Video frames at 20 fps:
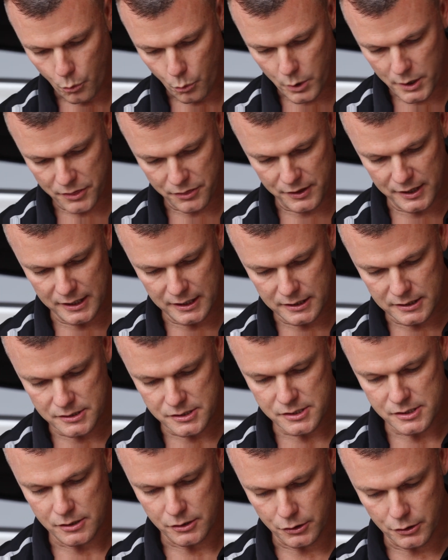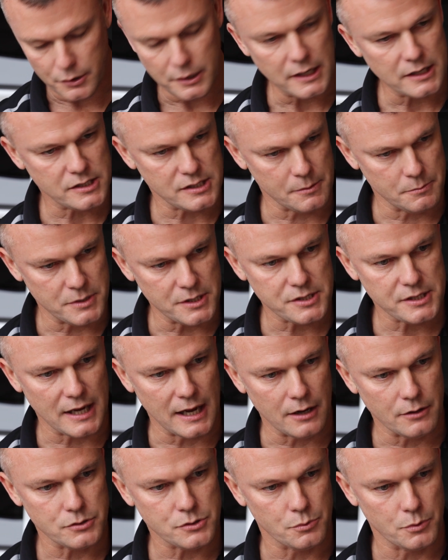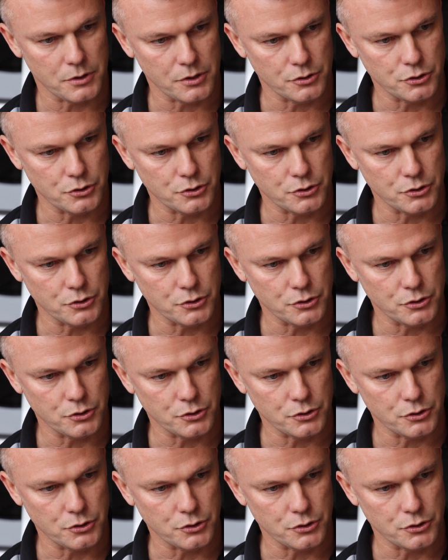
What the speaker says: With these, you get some discounts with